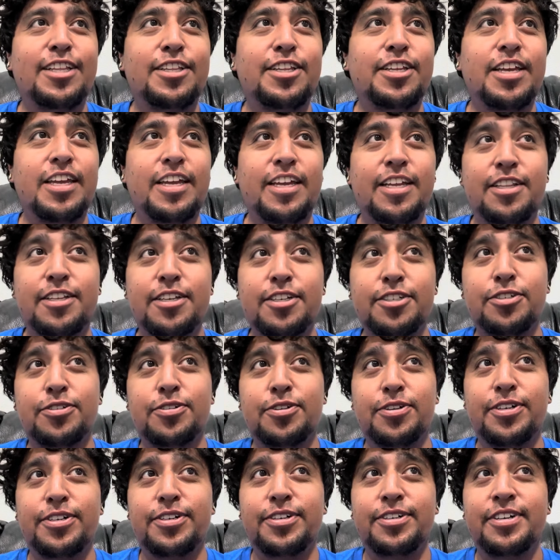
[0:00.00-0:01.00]

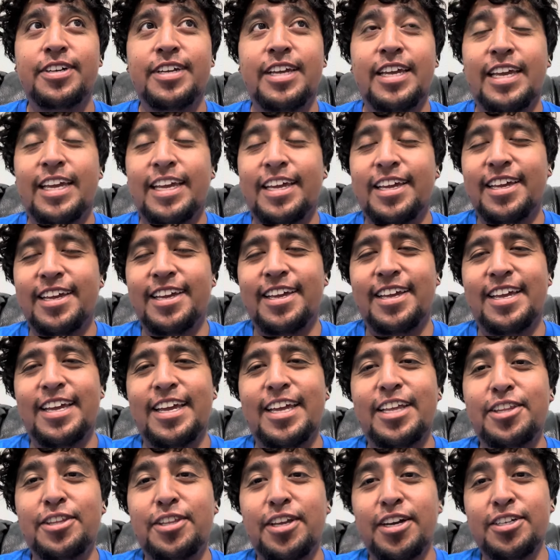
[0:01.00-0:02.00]
industrial,
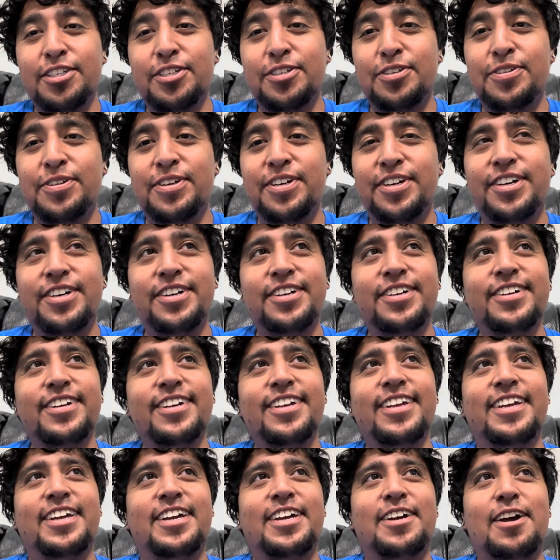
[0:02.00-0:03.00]

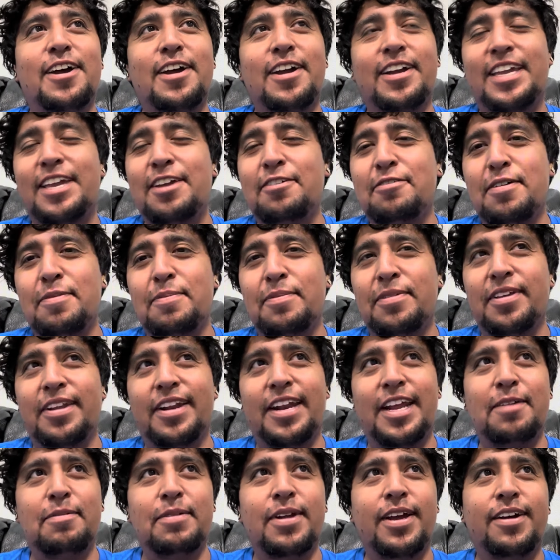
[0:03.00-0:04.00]
I can't remember the
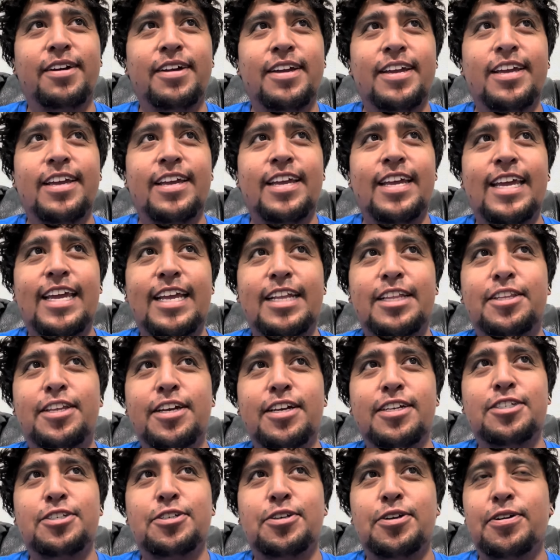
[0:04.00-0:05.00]
name now,
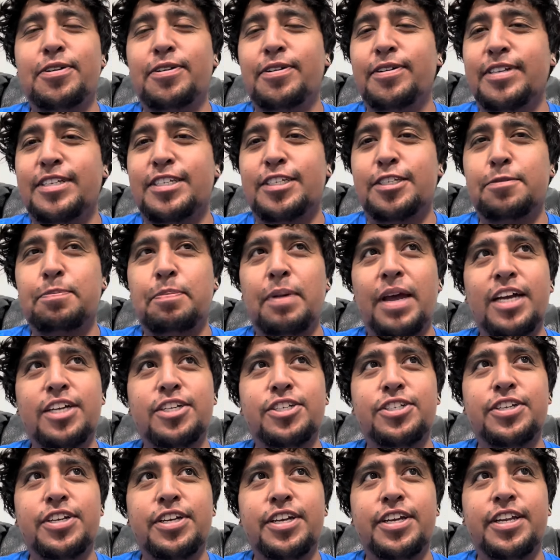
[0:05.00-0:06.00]
Industrial
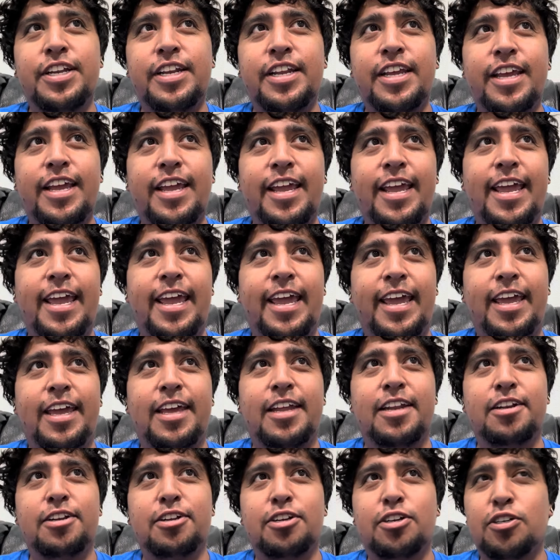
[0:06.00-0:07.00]
Inspection
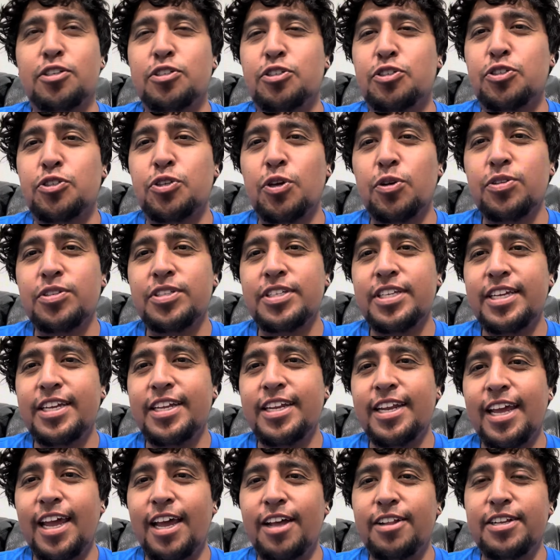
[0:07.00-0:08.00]
and Consulting
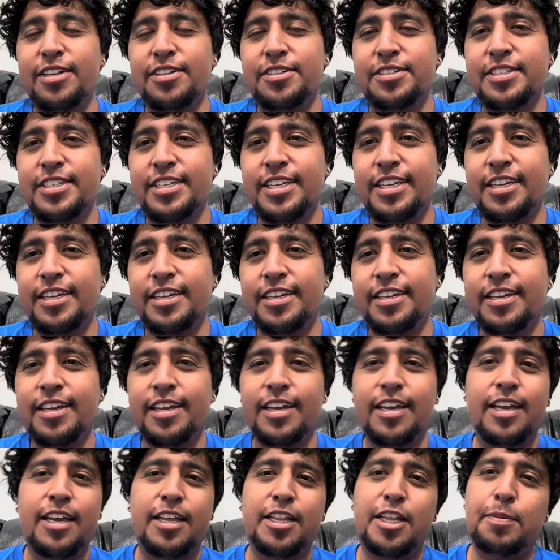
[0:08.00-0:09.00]
LLC.
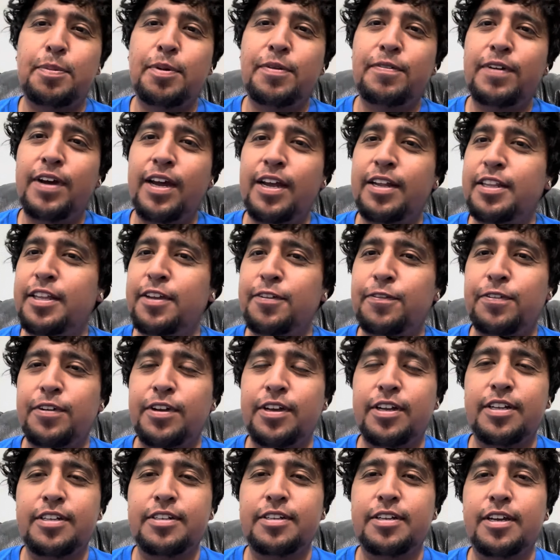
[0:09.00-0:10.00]
They provide
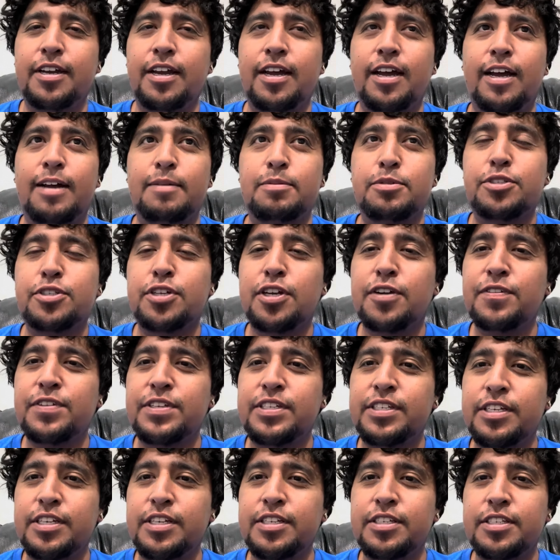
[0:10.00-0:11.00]
different
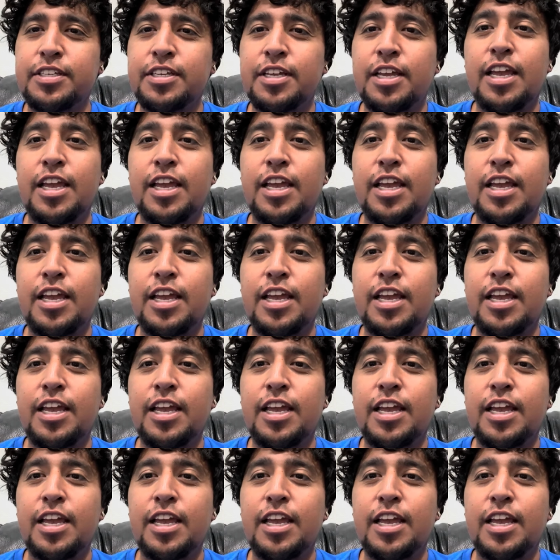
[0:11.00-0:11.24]
services.